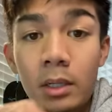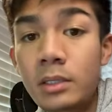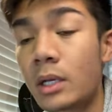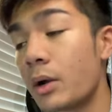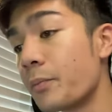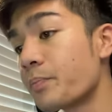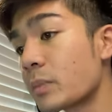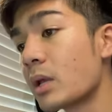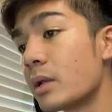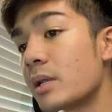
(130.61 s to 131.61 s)
So
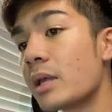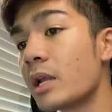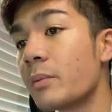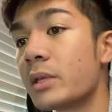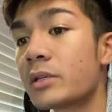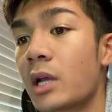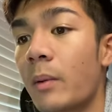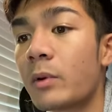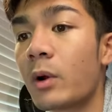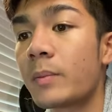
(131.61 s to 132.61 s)
now that I'm in the
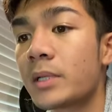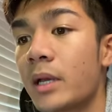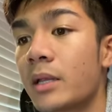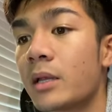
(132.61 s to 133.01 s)
shopping website,